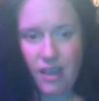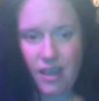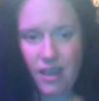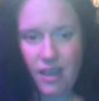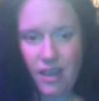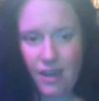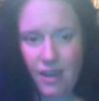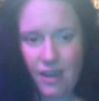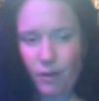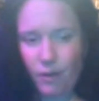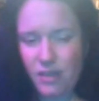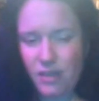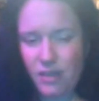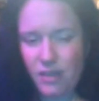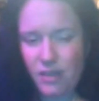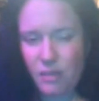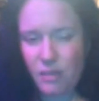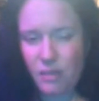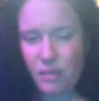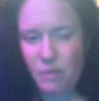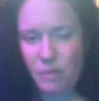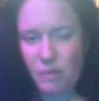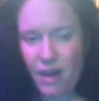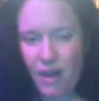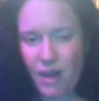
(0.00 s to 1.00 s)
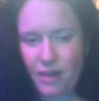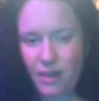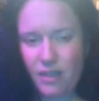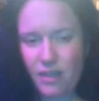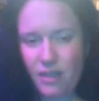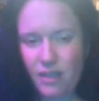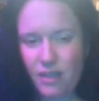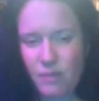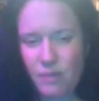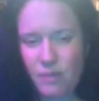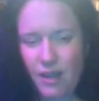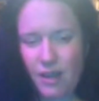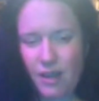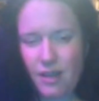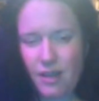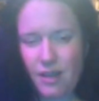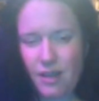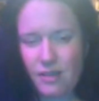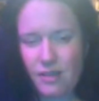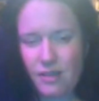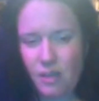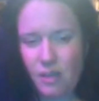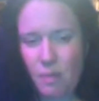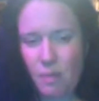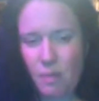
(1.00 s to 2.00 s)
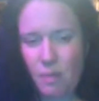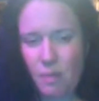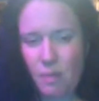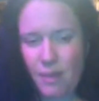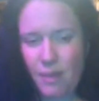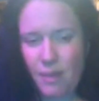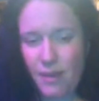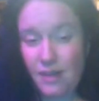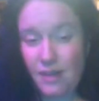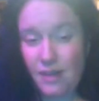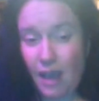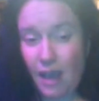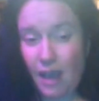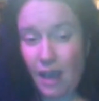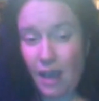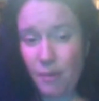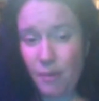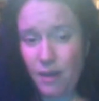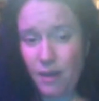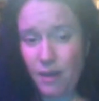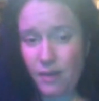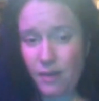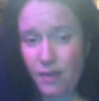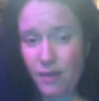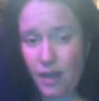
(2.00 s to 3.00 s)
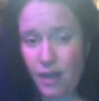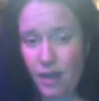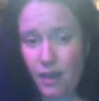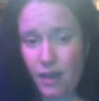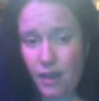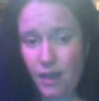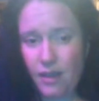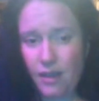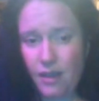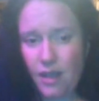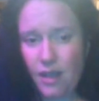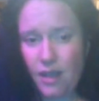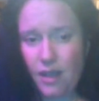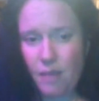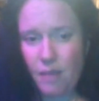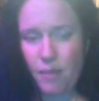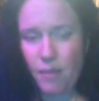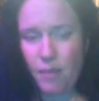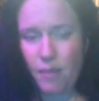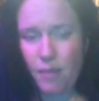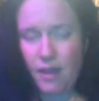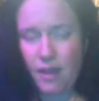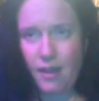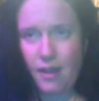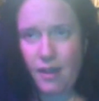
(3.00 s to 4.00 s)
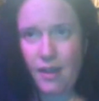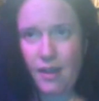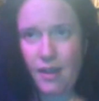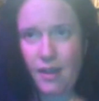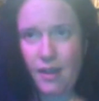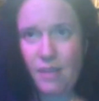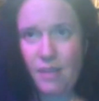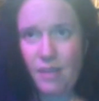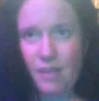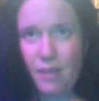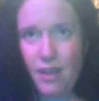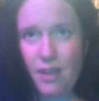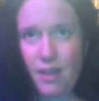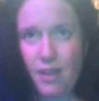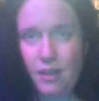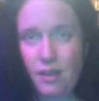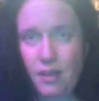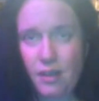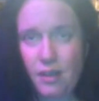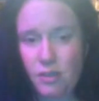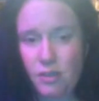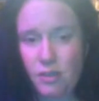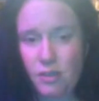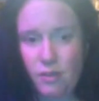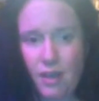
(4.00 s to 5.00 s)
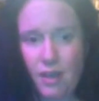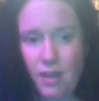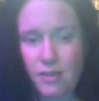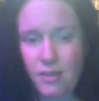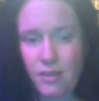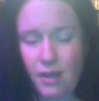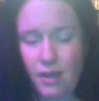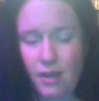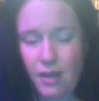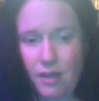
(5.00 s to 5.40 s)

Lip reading: It only seems miraculous because, maybe it doesn't happen every day, but anybody can do this.